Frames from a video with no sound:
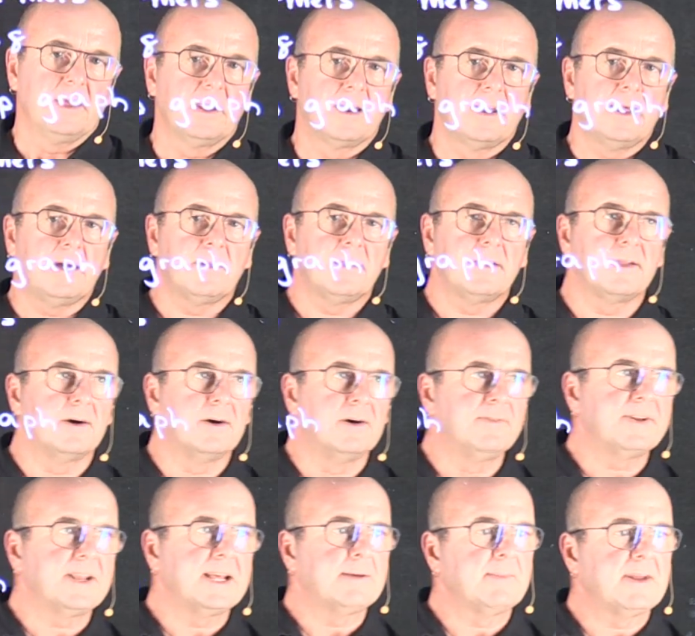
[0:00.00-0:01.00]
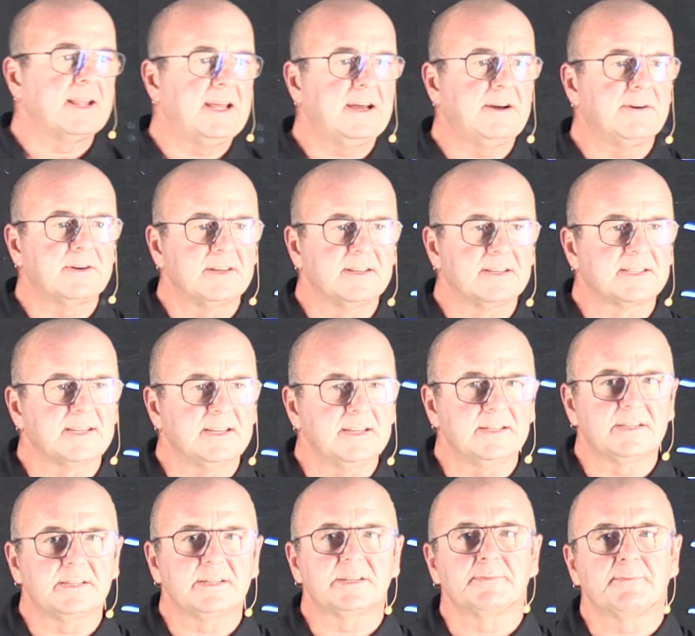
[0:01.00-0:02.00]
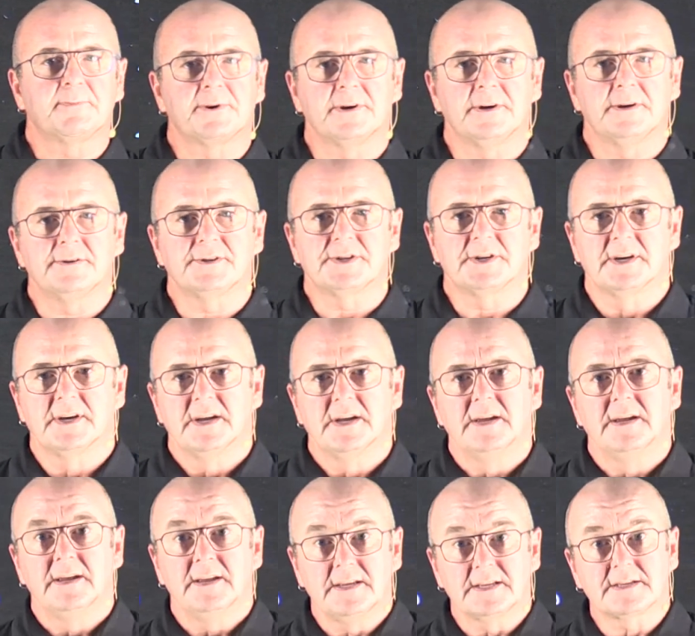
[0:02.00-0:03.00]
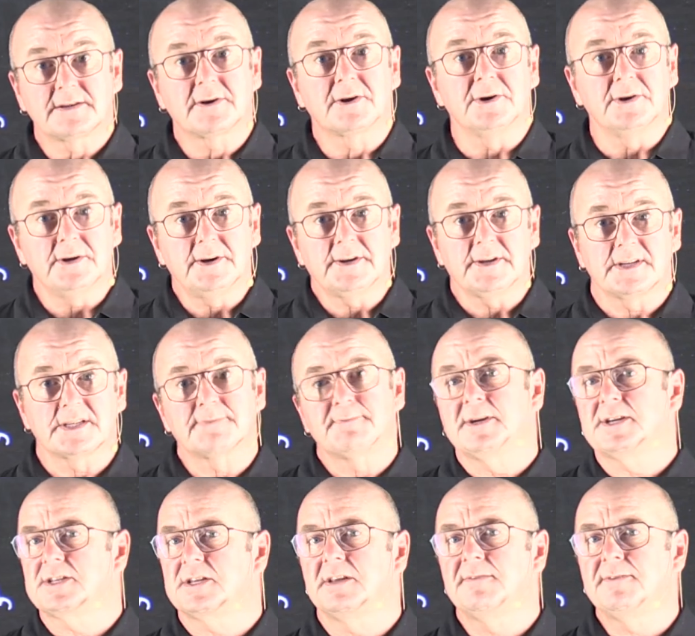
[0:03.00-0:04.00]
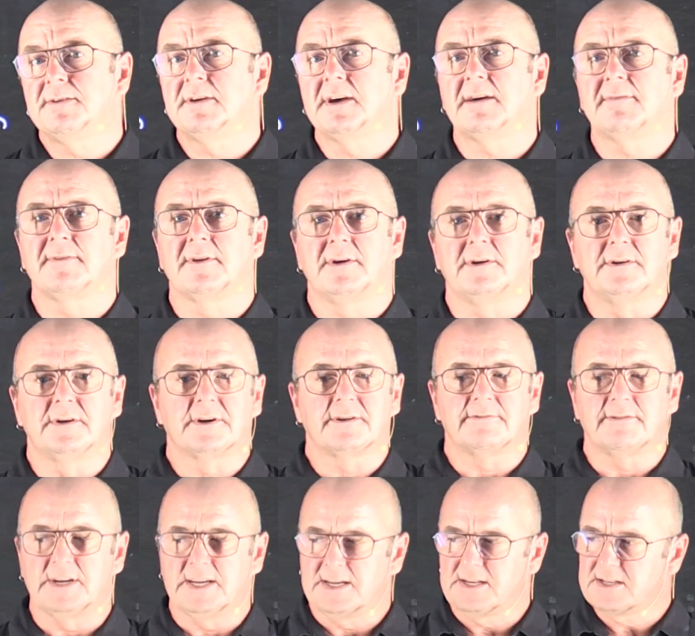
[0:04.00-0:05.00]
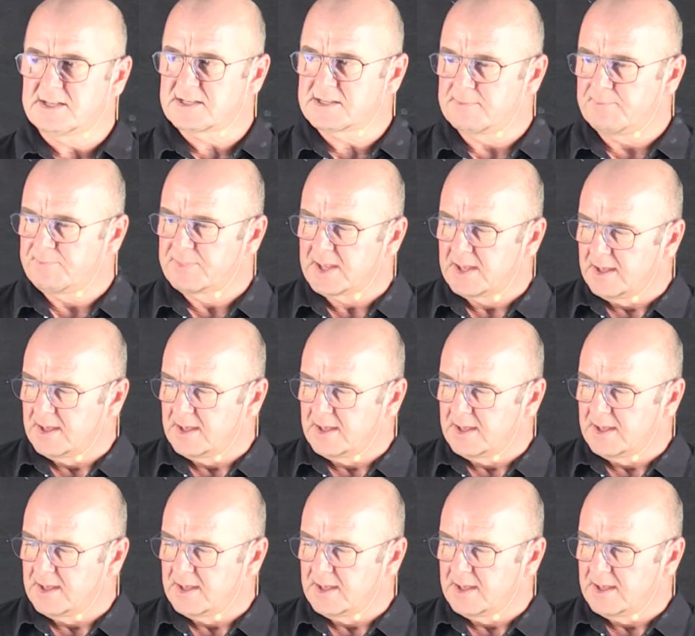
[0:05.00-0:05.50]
Now, the overlap layout consensus approach is good, especially if you have longer reads.